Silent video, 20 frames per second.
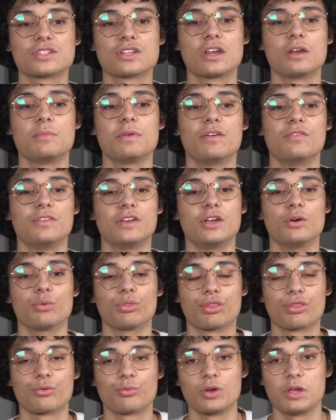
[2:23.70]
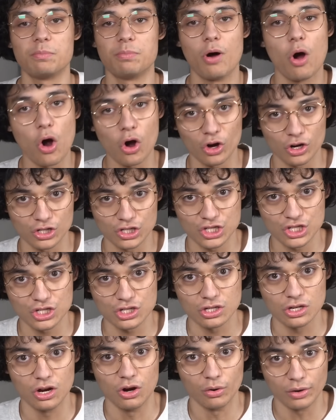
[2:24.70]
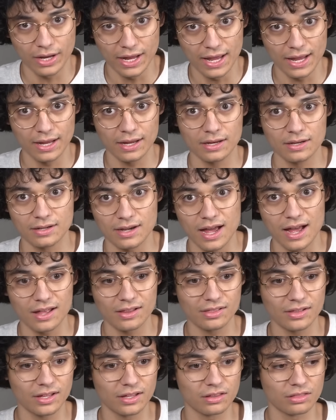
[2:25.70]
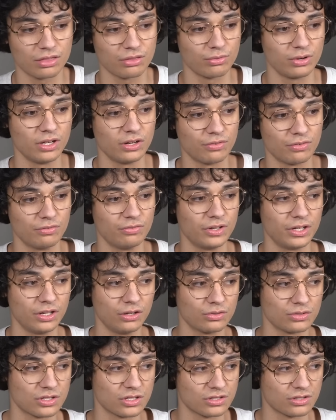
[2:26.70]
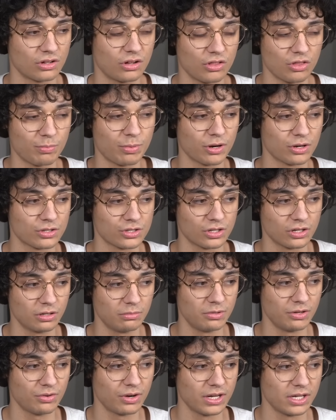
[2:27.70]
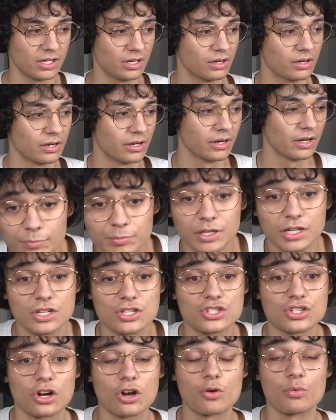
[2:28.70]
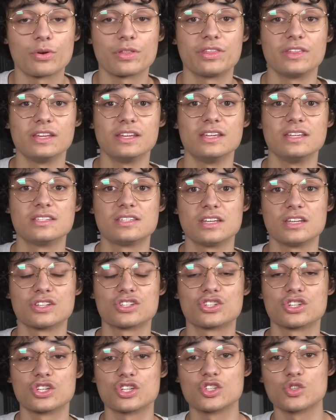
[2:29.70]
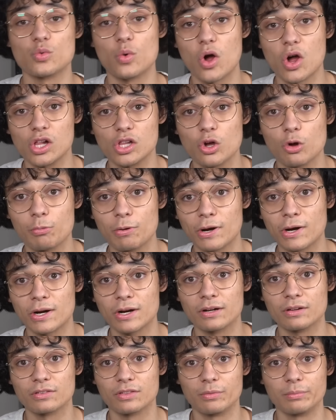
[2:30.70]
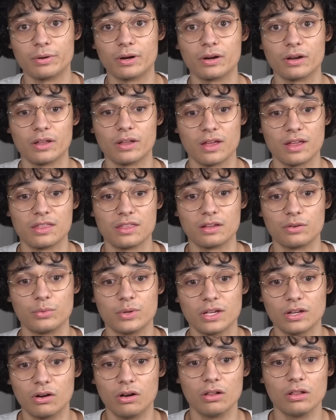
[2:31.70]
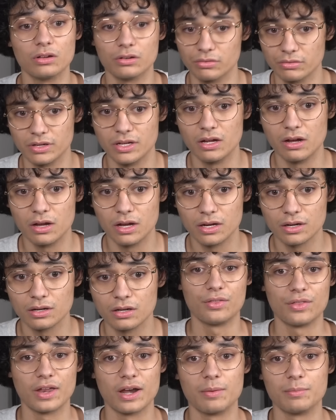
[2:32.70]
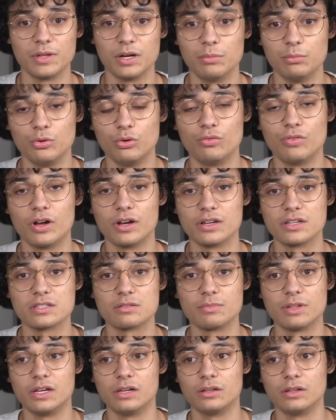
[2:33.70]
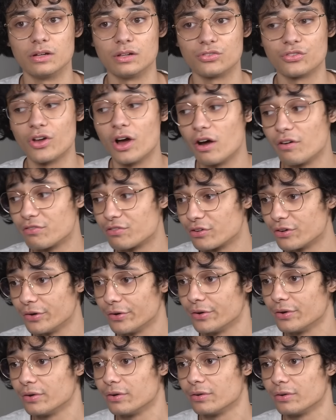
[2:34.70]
is going to be a video in 3 parts, okay? Not like 3 different videos. All the parts are going to be right here. I'm going to start with the easiest to swallow part, the part I think we can all agree on. Then I'm going to move on to something a little tougher